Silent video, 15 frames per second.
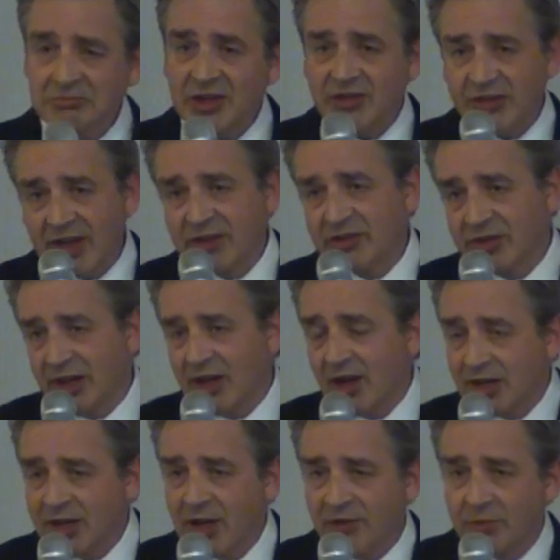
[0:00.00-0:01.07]
essentially
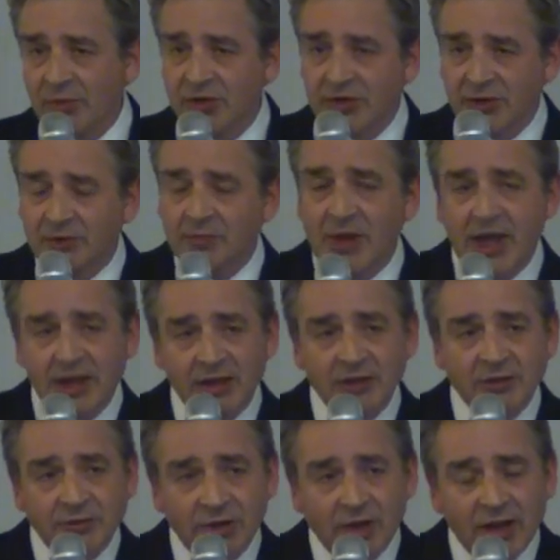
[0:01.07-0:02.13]
our government is
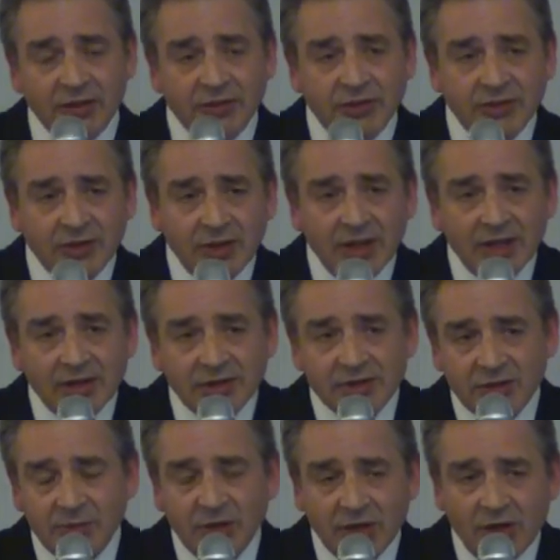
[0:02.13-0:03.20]
paying for us
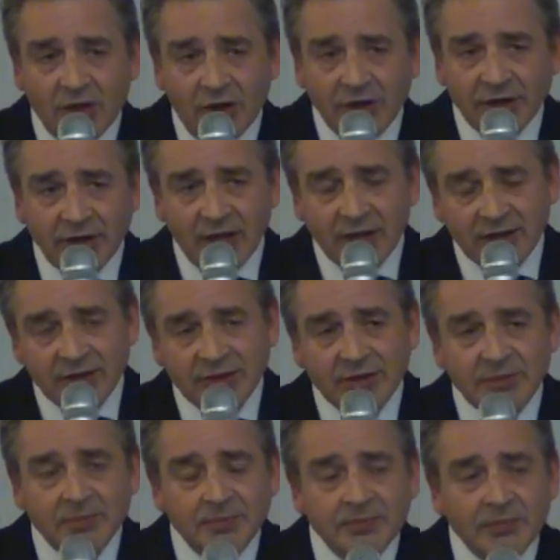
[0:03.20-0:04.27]
to be colonised.
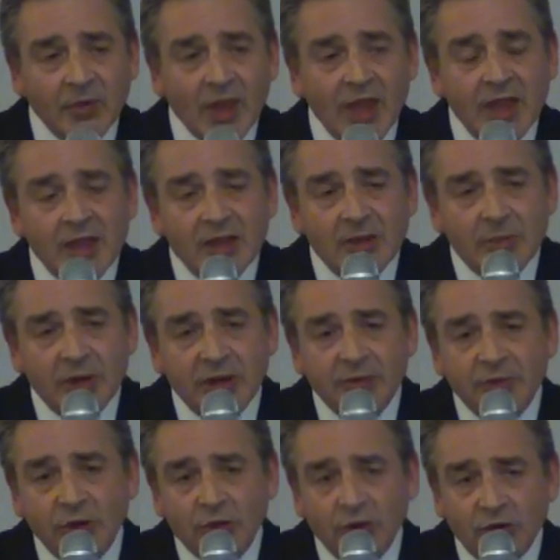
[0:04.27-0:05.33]
But
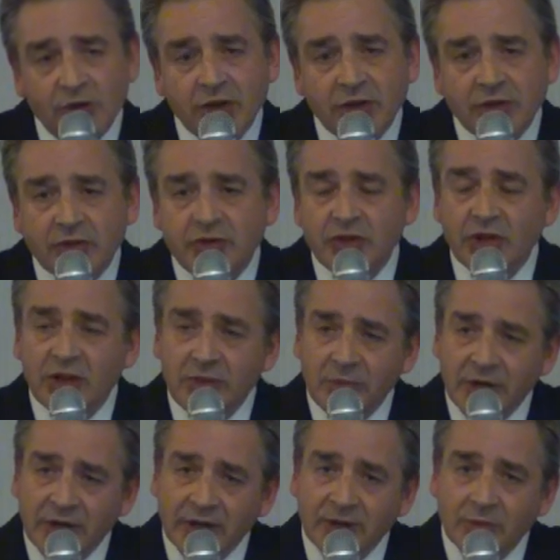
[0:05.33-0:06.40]
if you look at
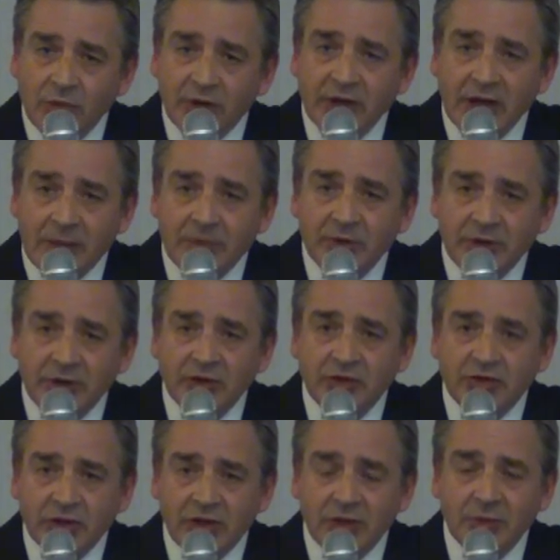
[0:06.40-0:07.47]
Germany, what happened
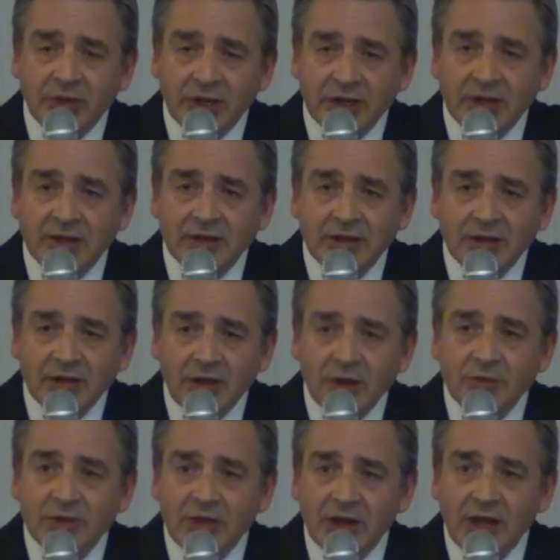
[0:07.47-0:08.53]
in Germany
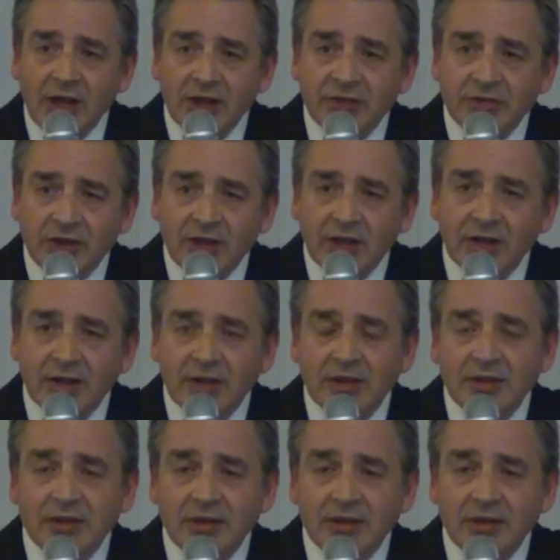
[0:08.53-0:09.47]
over the last year,